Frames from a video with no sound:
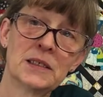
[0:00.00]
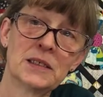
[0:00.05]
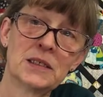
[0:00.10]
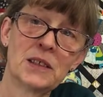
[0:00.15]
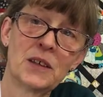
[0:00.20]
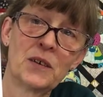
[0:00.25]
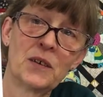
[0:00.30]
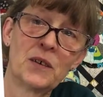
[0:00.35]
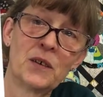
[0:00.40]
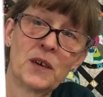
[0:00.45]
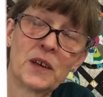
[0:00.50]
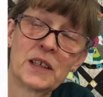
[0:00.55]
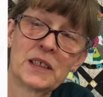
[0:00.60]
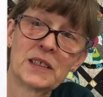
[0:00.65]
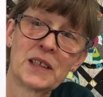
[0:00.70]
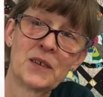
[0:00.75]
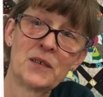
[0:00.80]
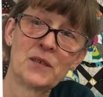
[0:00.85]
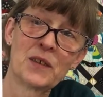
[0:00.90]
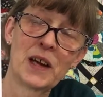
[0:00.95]
So, because
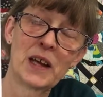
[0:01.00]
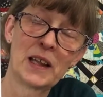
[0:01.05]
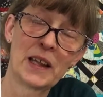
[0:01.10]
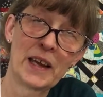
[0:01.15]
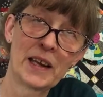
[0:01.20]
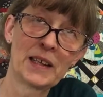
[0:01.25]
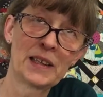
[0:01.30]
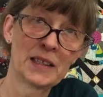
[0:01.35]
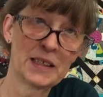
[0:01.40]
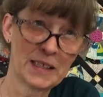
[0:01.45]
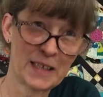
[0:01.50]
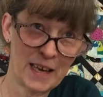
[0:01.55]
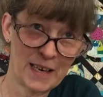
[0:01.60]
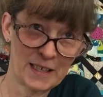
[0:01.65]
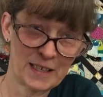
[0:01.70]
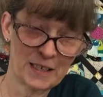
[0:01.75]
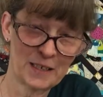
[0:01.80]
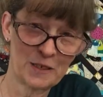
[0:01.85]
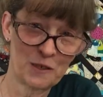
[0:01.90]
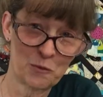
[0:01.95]
I like the
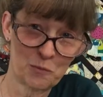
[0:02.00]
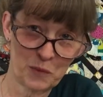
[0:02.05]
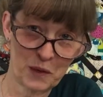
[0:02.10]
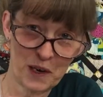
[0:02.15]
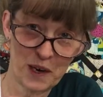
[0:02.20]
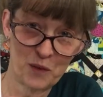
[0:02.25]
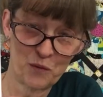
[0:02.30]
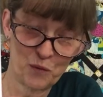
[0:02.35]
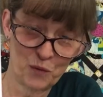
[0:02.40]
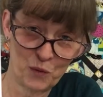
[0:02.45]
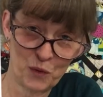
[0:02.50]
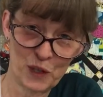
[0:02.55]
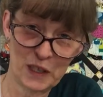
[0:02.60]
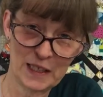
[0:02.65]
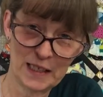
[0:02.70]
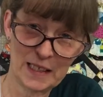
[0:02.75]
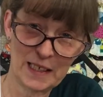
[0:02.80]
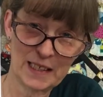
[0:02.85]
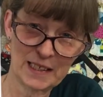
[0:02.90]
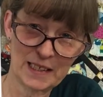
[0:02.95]
Santas, but I really
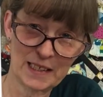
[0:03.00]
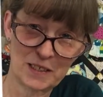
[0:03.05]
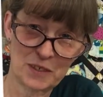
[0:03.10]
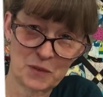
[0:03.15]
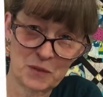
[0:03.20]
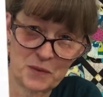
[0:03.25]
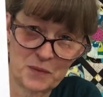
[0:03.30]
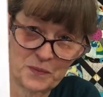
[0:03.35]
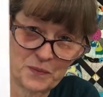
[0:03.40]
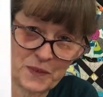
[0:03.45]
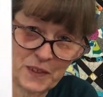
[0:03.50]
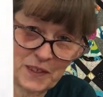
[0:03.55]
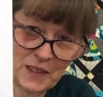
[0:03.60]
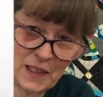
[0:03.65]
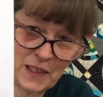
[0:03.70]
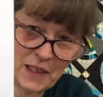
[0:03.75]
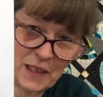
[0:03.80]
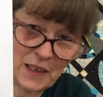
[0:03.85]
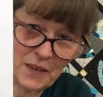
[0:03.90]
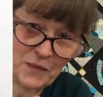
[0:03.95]
like this one. Because I
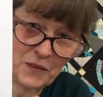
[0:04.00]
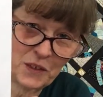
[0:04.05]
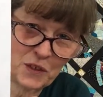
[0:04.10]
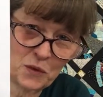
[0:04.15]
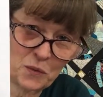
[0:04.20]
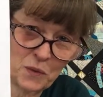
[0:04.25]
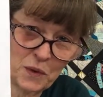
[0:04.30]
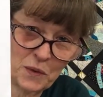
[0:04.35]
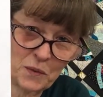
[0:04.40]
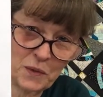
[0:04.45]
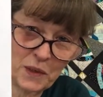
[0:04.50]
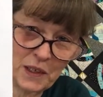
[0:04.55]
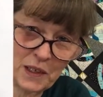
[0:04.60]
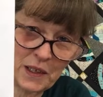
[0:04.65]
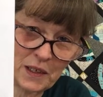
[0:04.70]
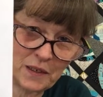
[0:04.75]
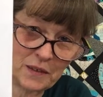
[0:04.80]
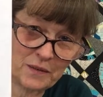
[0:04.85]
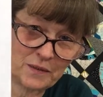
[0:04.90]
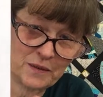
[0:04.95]
love this one with
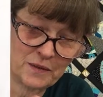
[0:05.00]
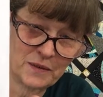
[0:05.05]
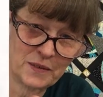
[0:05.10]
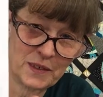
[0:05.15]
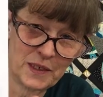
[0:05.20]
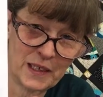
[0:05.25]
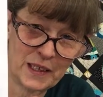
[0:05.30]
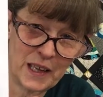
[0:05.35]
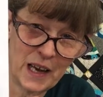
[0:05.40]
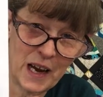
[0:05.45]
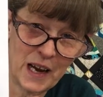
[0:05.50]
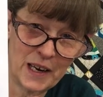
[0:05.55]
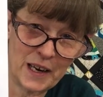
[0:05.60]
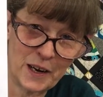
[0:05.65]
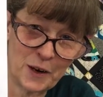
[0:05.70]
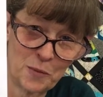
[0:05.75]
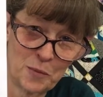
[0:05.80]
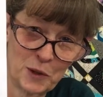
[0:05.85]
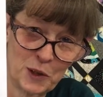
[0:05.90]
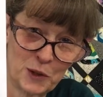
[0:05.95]
the, and the hot
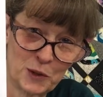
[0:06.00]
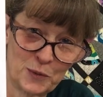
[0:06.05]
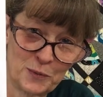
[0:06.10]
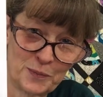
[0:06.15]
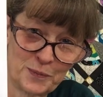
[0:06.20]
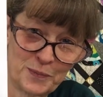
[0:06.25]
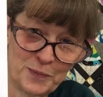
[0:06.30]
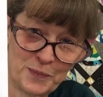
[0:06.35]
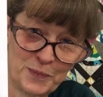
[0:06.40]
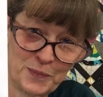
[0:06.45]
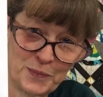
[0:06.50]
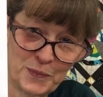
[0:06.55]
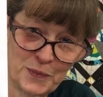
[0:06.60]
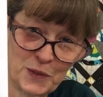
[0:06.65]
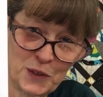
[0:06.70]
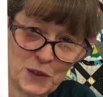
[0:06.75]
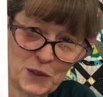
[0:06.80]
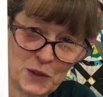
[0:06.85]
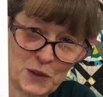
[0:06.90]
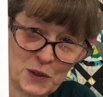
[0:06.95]
air balloon.
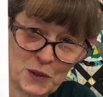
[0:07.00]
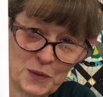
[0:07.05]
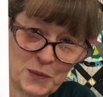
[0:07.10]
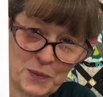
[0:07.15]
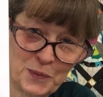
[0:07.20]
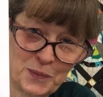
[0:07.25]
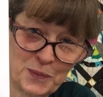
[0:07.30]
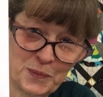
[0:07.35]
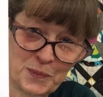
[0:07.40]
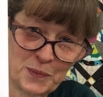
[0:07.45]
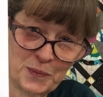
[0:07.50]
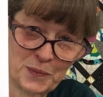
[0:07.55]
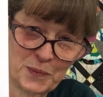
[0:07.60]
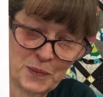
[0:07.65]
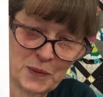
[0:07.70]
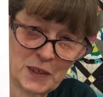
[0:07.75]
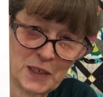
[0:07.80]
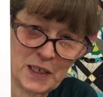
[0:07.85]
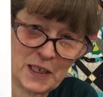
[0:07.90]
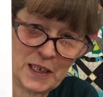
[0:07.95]
So,
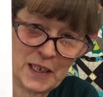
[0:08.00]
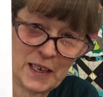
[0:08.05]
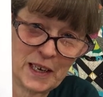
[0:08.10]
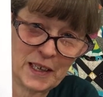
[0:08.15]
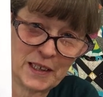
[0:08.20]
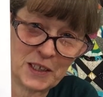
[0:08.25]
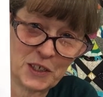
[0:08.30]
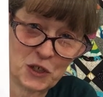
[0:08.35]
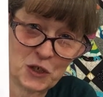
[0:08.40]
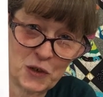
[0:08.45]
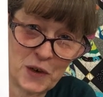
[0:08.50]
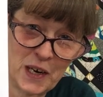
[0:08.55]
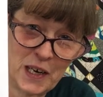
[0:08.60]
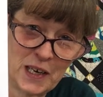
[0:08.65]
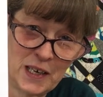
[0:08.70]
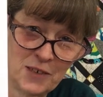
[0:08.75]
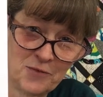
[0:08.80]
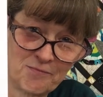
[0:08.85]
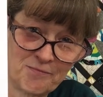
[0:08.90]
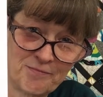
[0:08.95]
and the
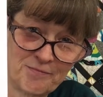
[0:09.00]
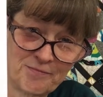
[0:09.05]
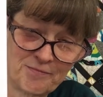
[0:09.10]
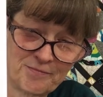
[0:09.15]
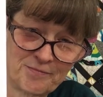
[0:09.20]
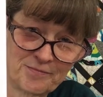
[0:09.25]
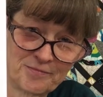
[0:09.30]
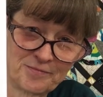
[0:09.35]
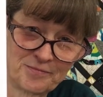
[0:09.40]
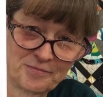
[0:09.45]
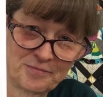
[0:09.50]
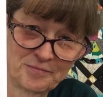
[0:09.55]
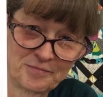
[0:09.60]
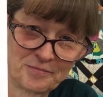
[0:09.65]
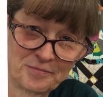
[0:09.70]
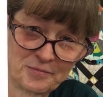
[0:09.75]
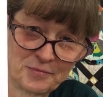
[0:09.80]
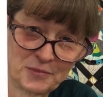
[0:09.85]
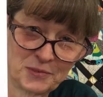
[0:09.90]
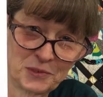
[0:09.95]
train.
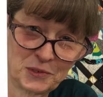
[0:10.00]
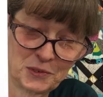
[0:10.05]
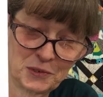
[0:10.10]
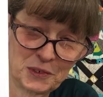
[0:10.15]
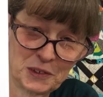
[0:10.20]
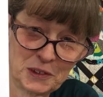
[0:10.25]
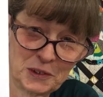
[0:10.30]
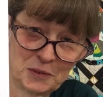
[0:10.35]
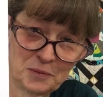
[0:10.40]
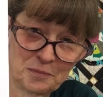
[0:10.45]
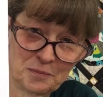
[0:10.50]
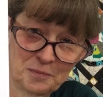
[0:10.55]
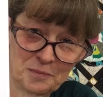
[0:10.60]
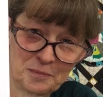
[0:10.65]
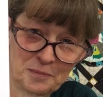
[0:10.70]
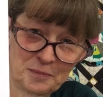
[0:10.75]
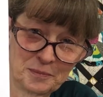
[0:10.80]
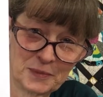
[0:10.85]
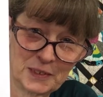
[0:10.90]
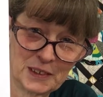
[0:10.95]
So, yeah.
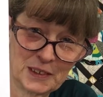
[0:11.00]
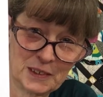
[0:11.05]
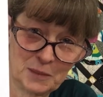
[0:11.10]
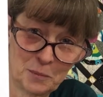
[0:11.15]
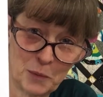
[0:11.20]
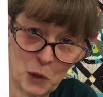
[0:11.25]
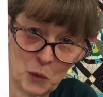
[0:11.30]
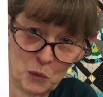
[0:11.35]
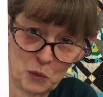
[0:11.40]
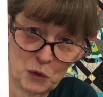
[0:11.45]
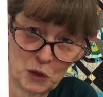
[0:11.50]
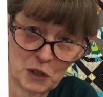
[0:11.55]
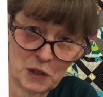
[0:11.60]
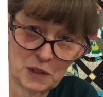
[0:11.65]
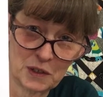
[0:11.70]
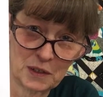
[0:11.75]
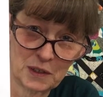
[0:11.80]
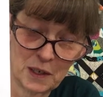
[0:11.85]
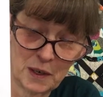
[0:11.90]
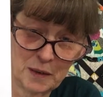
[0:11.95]
And the boat.
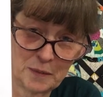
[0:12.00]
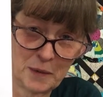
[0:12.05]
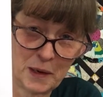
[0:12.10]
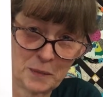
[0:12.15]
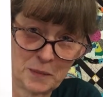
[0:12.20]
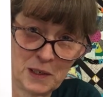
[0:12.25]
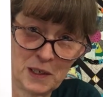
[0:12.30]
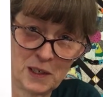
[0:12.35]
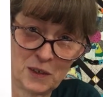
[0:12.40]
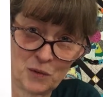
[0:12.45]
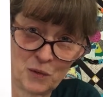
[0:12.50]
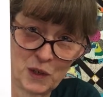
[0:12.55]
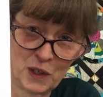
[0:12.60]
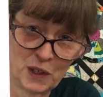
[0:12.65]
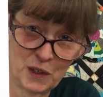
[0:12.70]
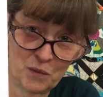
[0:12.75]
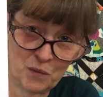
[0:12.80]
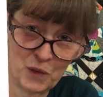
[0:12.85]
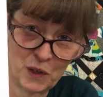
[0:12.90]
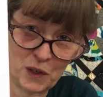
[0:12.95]
I mean, they're
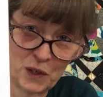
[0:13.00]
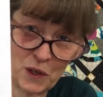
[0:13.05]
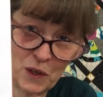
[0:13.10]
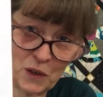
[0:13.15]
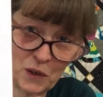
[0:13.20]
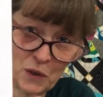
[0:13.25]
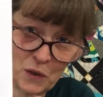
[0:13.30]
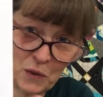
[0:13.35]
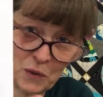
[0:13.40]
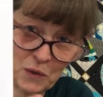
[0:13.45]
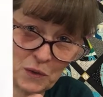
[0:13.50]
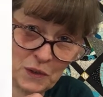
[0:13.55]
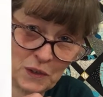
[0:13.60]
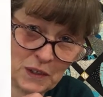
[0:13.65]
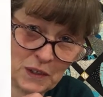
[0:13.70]
really, really all cool.